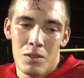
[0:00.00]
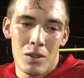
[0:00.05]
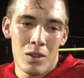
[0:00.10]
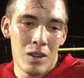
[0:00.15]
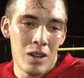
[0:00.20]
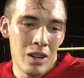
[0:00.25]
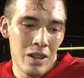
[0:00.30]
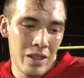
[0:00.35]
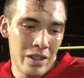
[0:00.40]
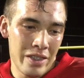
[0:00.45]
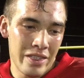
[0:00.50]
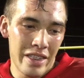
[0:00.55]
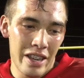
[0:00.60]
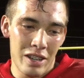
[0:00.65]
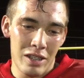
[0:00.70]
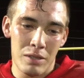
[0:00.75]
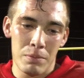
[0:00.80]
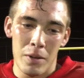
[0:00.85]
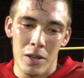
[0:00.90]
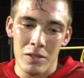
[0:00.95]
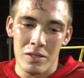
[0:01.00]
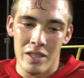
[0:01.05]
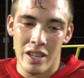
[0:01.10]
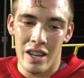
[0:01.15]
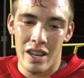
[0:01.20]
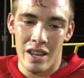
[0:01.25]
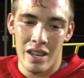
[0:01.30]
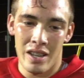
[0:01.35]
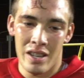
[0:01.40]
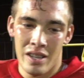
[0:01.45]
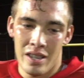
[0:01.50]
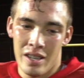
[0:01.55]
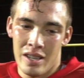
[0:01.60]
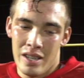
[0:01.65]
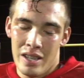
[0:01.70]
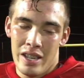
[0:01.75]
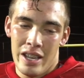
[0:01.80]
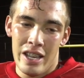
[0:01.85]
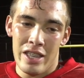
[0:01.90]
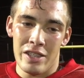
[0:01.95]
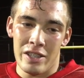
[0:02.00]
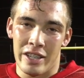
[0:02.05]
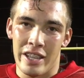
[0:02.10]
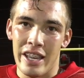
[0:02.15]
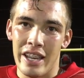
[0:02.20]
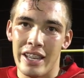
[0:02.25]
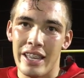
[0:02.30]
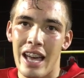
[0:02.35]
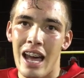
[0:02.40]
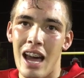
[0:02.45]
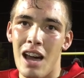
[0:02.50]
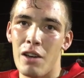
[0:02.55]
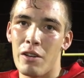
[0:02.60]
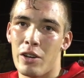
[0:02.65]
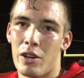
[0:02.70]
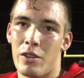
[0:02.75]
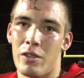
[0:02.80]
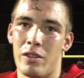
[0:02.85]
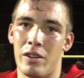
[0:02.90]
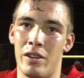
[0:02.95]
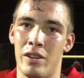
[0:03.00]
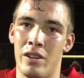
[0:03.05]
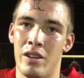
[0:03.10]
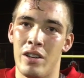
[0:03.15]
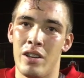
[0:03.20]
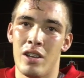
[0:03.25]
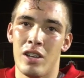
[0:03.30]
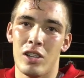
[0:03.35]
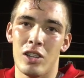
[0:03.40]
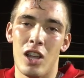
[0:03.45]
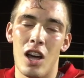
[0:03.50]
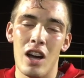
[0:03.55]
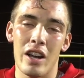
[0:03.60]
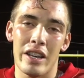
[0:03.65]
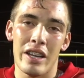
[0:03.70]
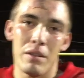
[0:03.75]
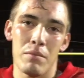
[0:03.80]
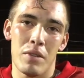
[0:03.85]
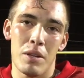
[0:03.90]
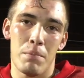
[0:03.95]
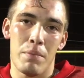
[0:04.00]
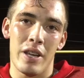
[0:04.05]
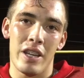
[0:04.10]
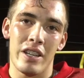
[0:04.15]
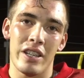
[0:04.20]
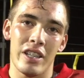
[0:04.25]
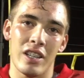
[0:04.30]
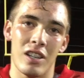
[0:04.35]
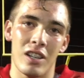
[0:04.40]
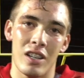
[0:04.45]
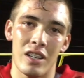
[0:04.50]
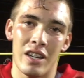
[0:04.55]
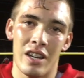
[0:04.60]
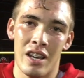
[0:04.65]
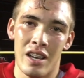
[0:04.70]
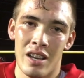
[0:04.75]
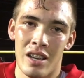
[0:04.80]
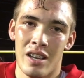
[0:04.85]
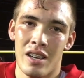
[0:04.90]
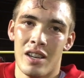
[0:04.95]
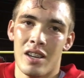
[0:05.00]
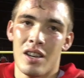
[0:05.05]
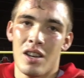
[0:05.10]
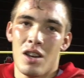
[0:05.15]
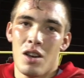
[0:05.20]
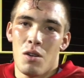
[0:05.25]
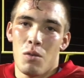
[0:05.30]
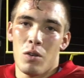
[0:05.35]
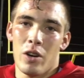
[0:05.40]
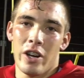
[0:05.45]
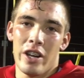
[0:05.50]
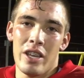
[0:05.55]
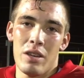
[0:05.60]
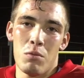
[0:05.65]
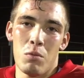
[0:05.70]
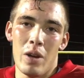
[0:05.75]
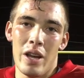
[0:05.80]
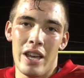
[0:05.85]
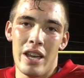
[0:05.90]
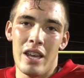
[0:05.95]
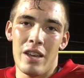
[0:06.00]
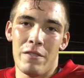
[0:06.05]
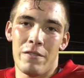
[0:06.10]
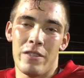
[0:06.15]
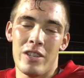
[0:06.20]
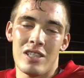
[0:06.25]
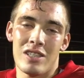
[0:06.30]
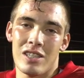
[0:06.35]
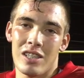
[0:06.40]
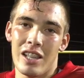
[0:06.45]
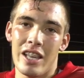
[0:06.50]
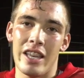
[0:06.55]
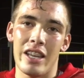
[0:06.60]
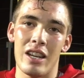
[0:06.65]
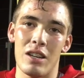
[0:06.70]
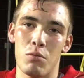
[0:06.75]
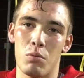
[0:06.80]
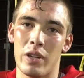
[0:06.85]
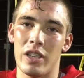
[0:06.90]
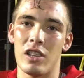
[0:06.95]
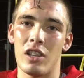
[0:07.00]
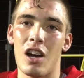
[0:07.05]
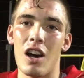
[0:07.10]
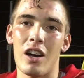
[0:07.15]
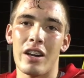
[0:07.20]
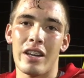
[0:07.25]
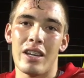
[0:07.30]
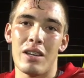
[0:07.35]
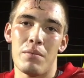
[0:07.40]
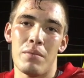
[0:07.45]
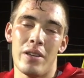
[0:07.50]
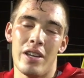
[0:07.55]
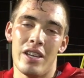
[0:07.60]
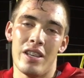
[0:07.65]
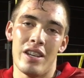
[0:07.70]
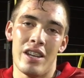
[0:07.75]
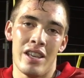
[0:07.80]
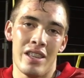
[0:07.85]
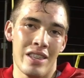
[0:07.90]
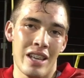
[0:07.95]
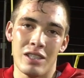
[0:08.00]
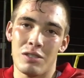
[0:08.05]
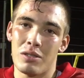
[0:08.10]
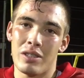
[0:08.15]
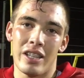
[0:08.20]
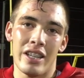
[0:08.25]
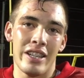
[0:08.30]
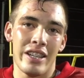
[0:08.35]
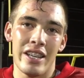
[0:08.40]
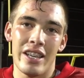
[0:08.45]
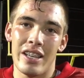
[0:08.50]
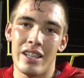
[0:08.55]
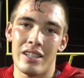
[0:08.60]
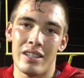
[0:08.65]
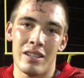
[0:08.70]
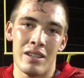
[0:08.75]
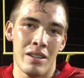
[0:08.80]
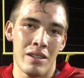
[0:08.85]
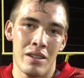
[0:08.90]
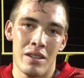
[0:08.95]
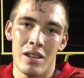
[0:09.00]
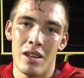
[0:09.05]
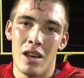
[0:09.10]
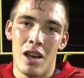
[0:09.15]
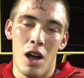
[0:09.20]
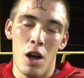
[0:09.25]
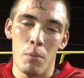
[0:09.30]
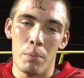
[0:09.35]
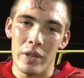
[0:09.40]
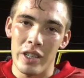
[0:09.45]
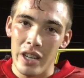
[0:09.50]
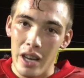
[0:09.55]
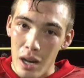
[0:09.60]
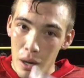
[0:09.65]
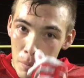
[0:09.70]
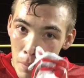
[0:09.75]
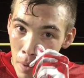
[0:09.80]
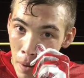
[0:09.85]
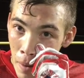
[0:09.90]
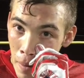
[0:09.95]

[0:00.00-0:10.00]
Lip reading: Well, they were supposed to either kick out or log him depending on where he went. If he slanted, we'd log him, and that's what they did. Opened up.